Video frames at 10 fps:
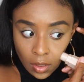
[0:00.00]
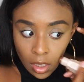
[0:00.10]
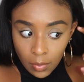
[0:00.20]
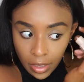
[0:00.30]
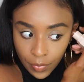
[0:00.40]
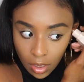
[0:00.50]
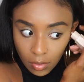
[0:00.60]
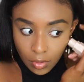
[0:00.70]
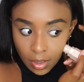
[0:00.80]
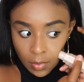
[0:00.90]
Like me, I
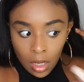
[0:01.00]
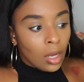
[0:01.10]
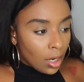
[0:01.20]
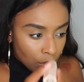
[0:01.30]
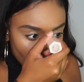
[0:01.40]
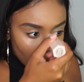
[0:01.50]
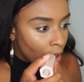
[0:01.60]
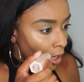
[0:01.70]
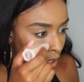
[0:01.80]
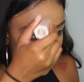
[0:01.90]
don't cream contour
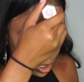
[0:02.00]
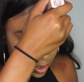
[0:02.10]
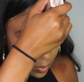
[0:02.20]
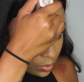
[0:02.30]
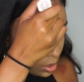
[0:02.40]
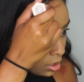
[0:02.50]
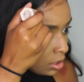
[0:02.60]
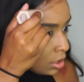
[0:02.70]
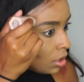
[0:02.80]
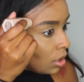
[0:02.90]
and I don't
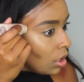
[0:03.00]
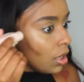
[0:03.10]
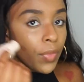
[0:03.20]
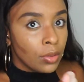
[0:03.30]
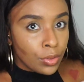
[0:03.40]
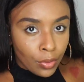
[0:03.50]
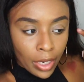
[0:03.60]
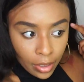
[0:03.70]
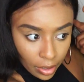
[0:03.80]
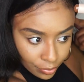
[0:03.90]
do this on the
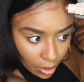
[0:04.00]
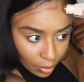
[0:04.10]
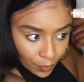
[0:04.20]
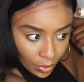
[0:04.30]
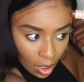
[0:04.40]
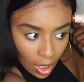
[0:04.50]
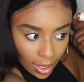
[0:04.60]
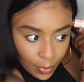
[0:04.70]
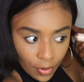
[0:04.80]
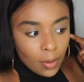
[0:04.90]
red, good. I don't.
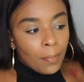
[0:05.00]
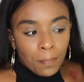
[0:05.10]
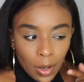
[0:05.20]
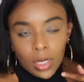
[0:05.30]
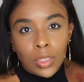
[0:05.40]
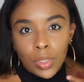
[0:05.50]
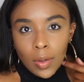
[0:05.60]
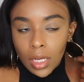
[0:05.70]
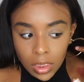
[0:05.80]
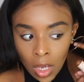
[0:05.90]
I prefer the powder contour
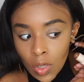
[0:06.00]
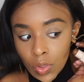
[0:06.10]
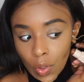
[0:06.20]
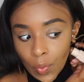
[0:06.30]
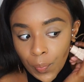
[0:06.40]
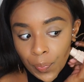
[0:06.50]
nowadays. So